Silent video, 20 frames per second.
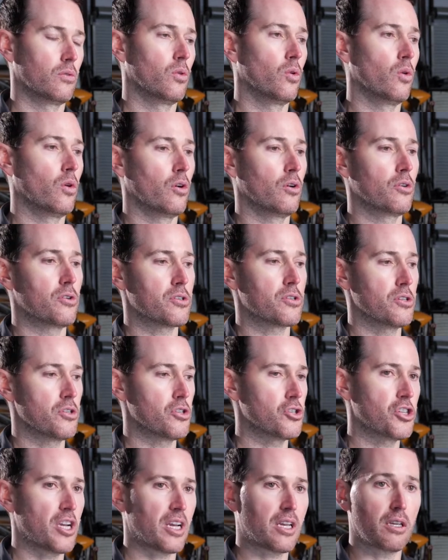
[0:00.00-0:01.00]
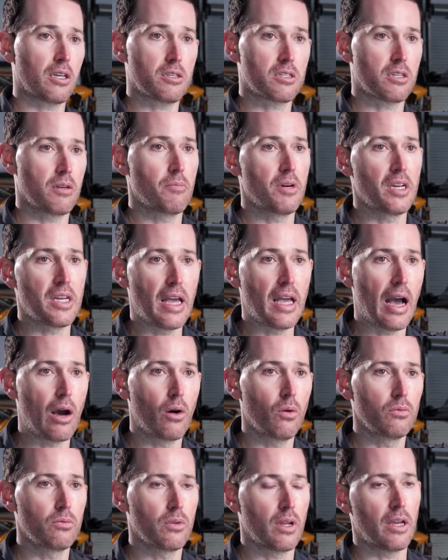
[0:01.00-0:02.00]
or she's checking somebody
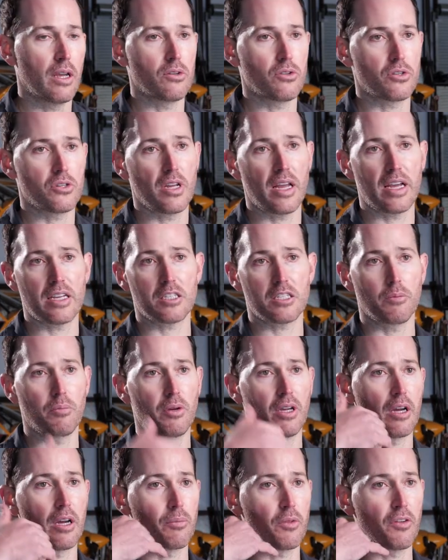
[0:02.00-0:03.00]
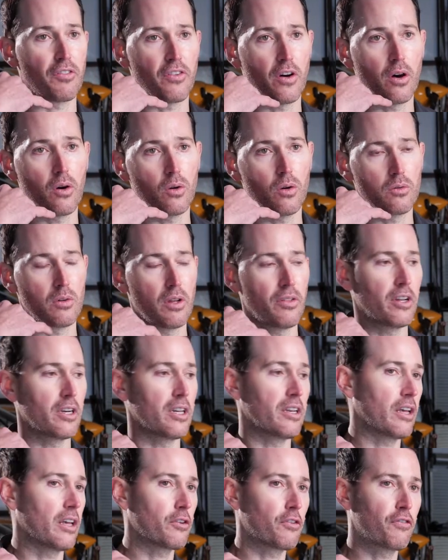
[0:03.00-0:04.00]
out and she has to pick up the phone, and then
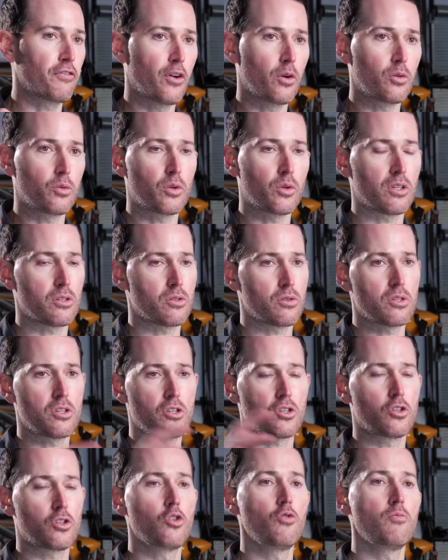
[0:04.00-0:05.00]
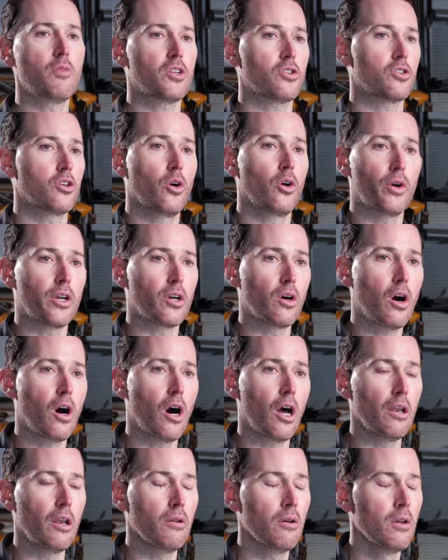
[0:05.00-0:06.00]
another phone rings. There's just too much going
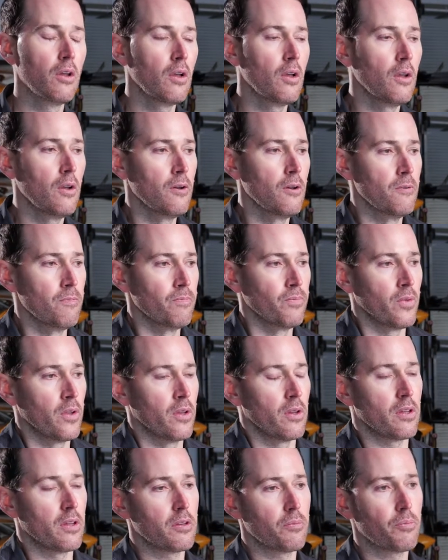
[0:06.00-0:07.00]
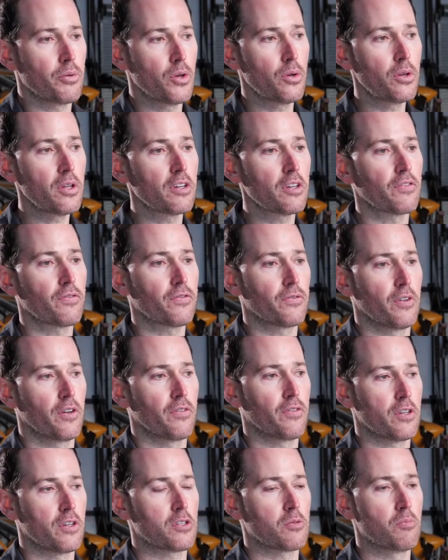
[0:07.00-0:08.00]
on. And the beauty
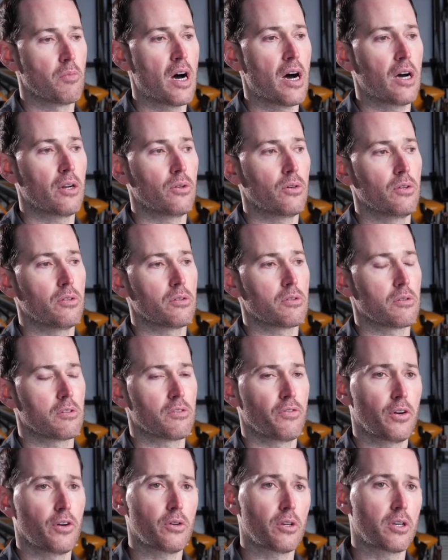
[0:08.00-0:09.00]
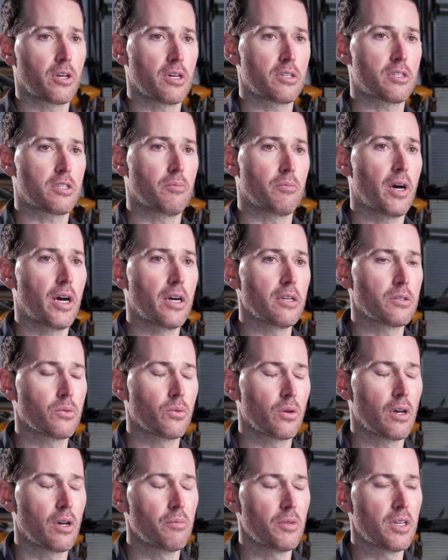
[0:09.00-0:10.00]
of this model is it's very customized. And
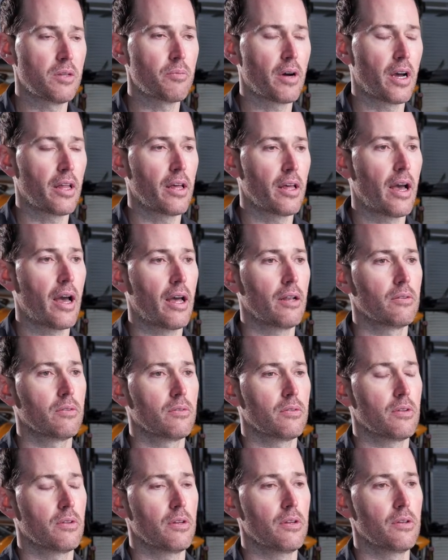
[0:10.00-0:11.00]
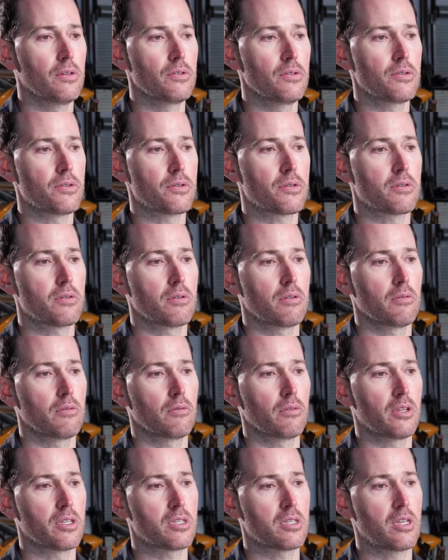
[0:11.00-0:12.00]
what I mean by that is,
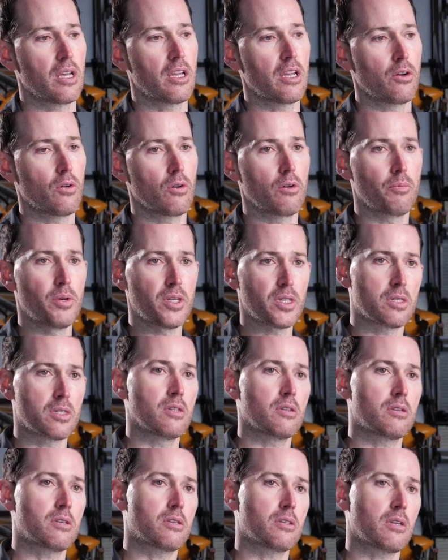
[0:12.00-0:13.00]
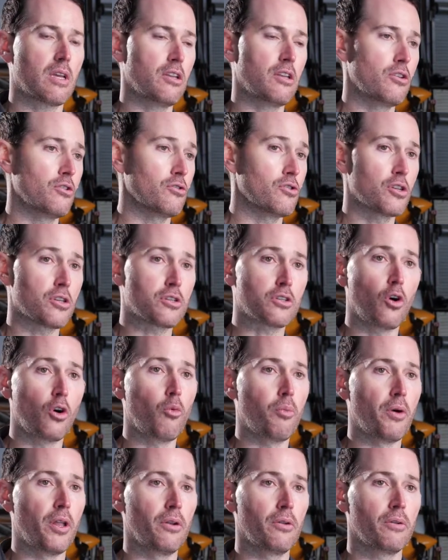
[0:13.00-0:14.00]
let's say you're a business and you just
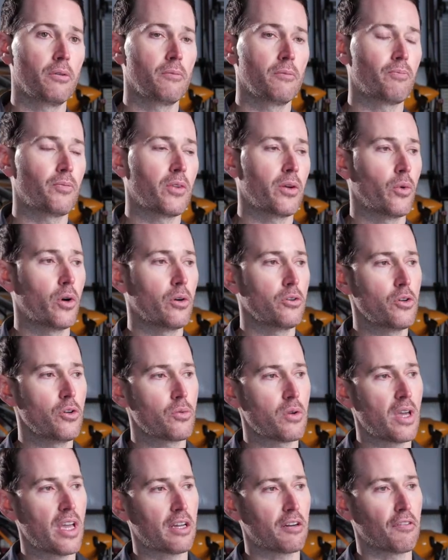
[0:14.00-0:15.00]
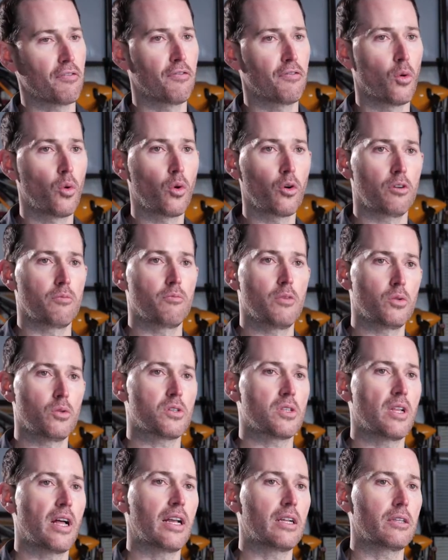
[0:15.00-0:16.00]
opened. Well, you can't afford
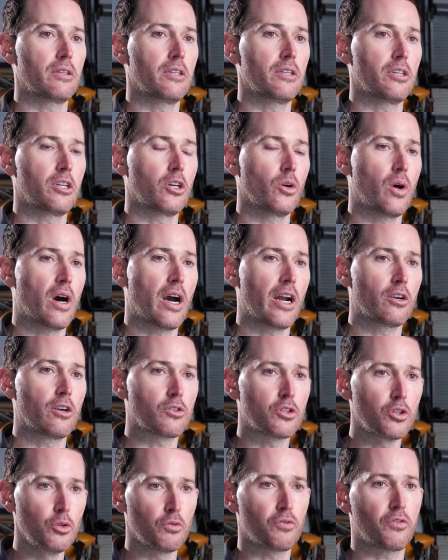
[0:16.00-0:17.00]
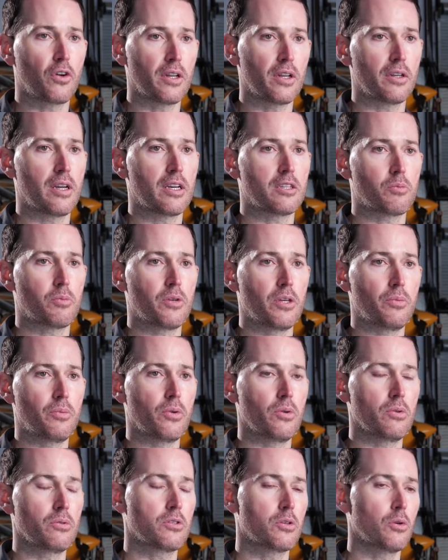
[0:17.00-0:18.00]
most likely to go hire 2 front desk
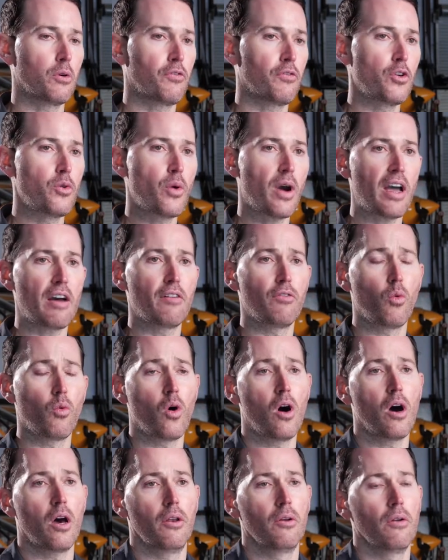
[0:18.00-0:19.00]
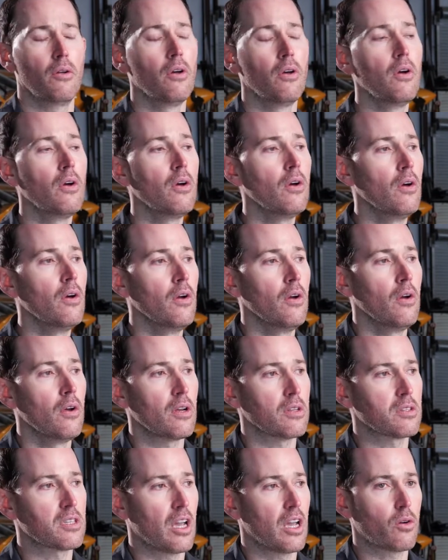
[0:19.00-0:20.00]
people. So if you have one,
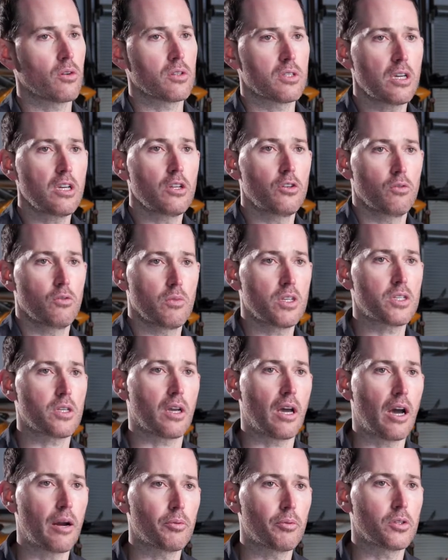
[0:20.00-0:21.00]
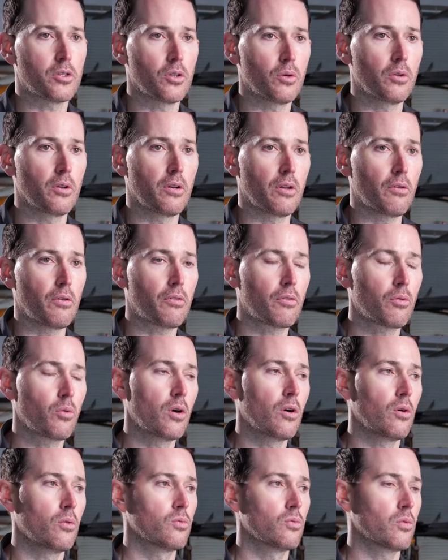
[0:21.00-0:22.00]
it's guaranteed you're missing opportunities.
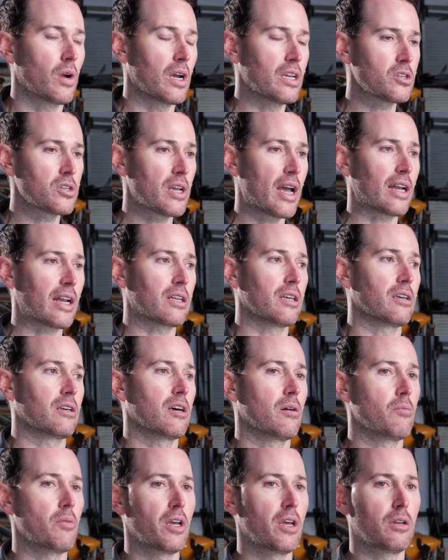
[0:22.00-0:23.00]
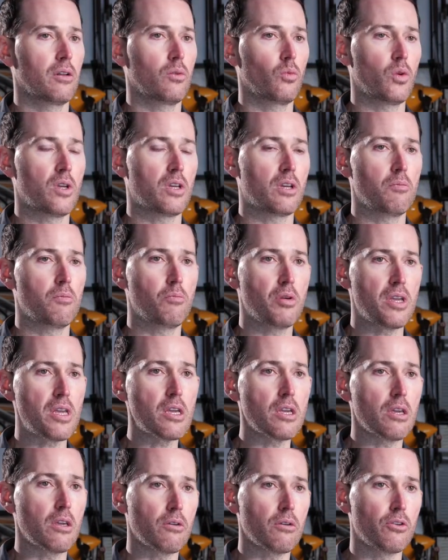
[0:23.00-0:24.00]
Well, WrightChat can come in and we can
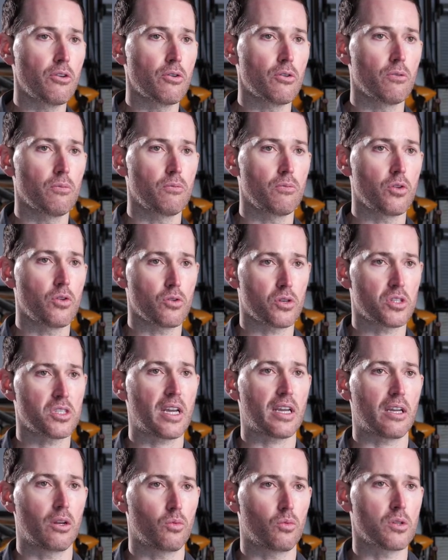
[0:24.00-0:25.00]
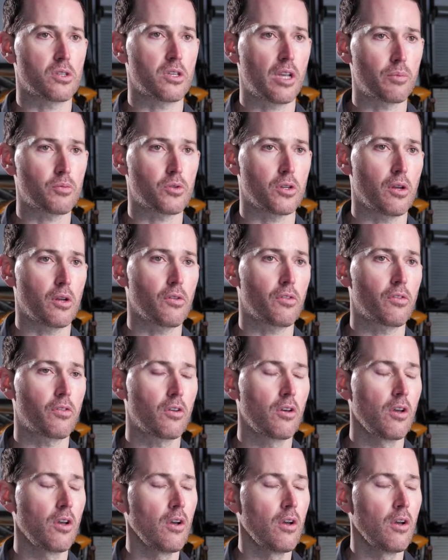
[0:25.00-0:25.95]
be your second receptionist.